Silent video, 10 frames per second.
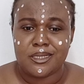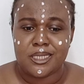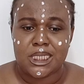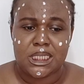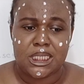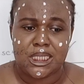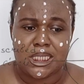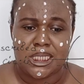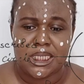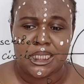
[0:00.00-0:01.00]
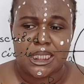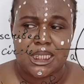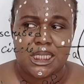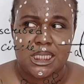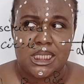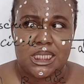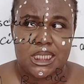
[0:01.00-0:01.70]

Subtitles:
(no one is talking)